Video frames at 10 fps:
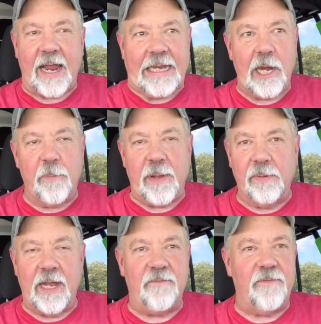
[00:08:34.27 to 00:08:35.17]
I'd hear
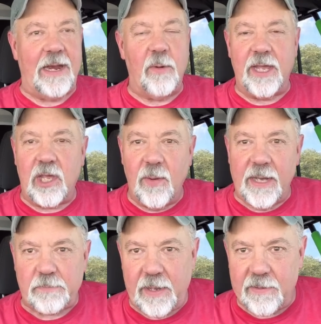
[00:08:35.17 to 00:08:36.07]
people like fade away. Q
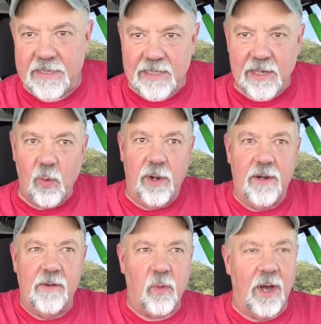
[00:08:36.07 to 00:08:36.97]
S B was so
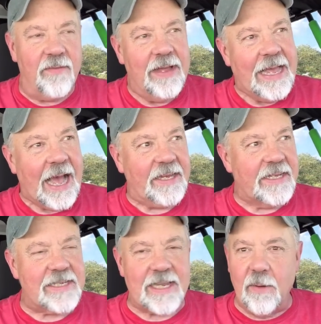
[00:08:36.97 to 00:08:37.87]
weird in twelve. I
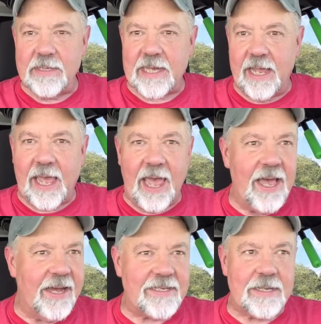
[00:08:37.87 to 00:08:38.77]
did see there was like a
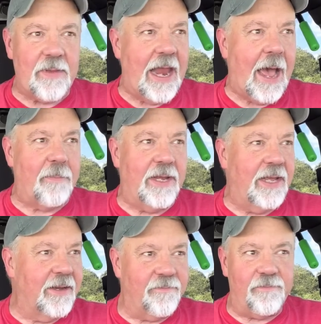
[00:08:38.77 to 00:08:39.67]
uh, something
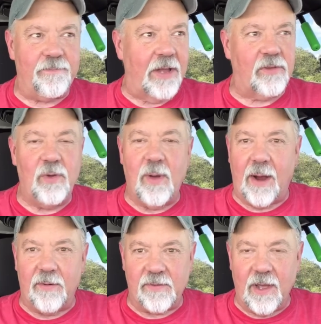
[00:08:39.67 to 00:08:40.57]
happening about two
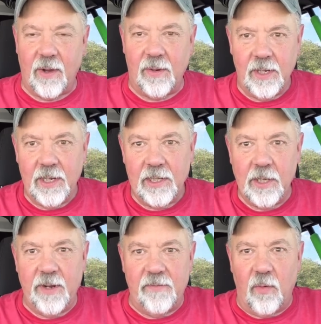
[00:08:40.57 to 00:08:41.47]
hours ago, a
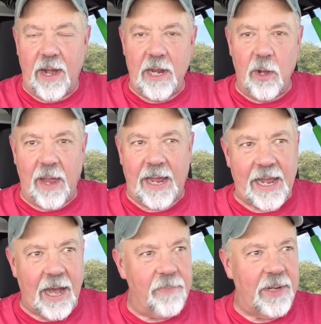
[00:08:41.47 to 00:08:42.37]
little bit of a radio
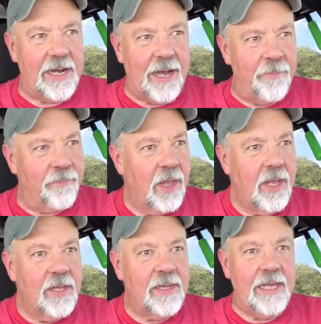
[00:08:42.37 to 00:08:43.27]
blackout, but um,
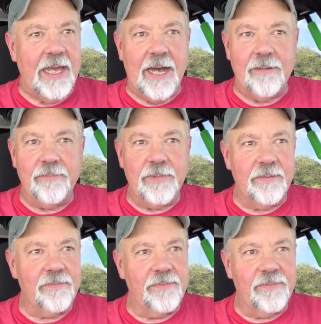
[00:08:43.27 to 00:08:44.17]
the, um,
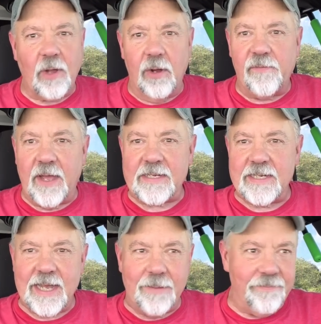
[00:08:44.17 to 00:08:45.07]
the solar flux
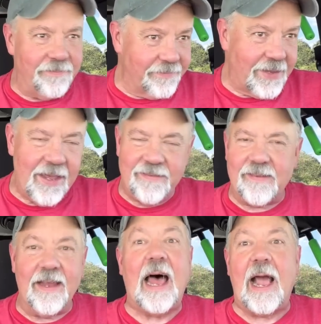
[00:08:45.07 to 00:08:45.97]
is up.
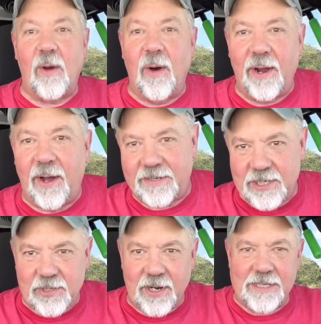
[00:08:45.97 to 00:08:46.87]
It's a lot going on,
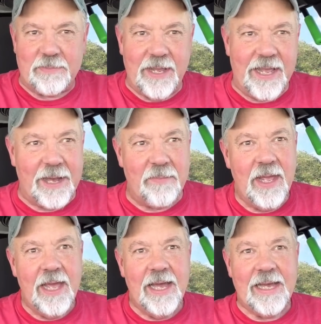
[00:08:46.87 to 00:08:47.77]
just trust me. Um,
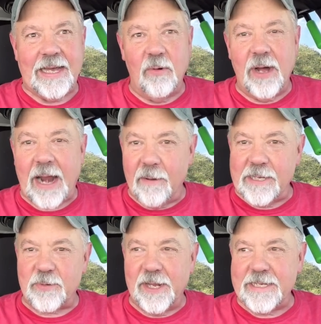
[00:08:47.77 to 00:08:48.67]
uh, what I
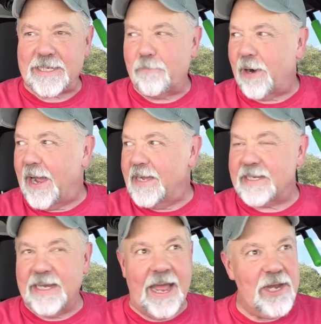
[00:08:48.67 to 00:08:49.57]
was really
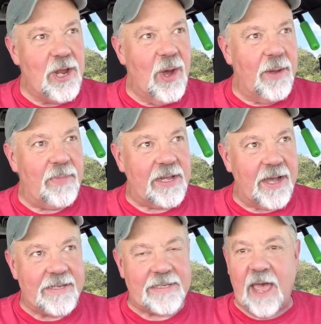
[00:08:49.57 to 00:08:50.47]
surprised, and I knew it
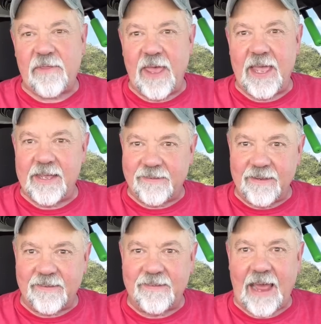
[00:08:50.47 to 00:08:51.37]
because that thing is
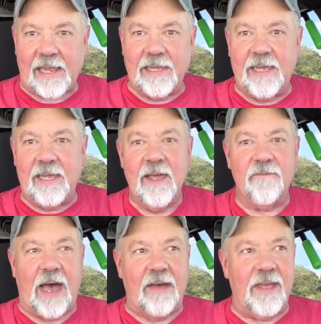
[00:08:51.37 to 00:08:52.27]
exactly
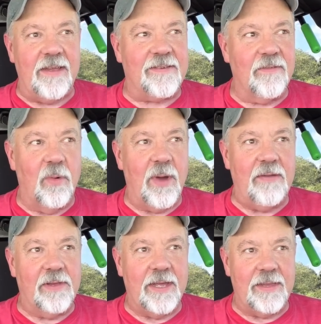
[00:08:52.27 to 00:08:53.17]
five eighths of a
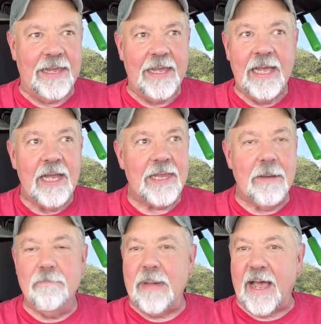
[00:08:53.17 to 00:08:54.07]
wavelength.
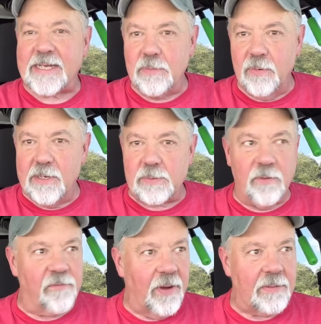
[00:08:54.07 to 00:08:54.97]
The maximum
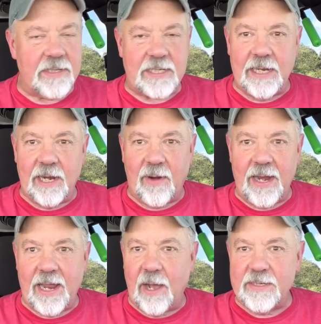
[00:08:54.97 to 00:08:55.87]
usable frequency here
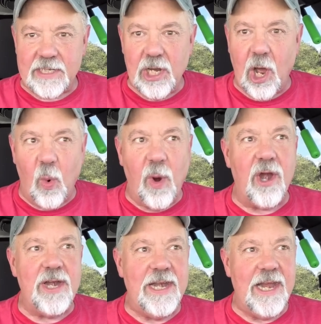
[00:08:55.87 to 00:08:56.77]
right now is
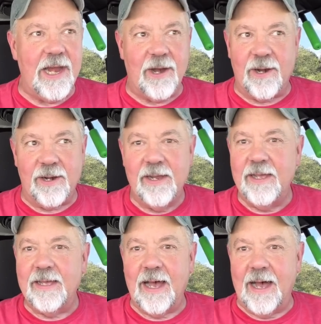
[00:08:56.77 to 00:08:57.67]
nowhere near
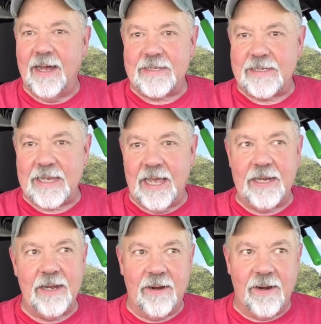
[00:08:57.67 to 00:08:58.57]
uh,
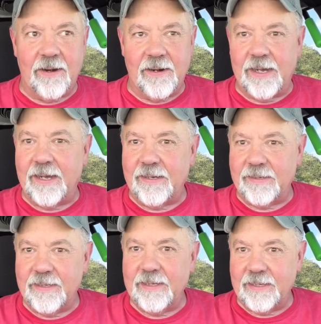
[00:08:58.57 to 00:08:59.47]
ten or uh,
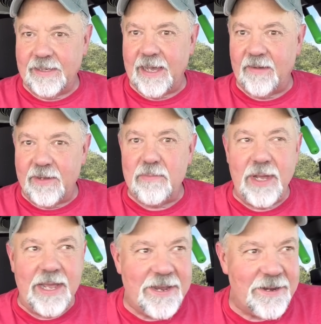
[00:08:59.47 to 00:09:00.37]
eleven
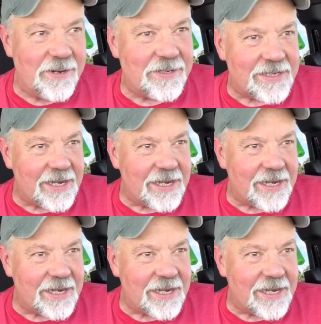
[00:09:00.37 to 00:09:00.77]
meters.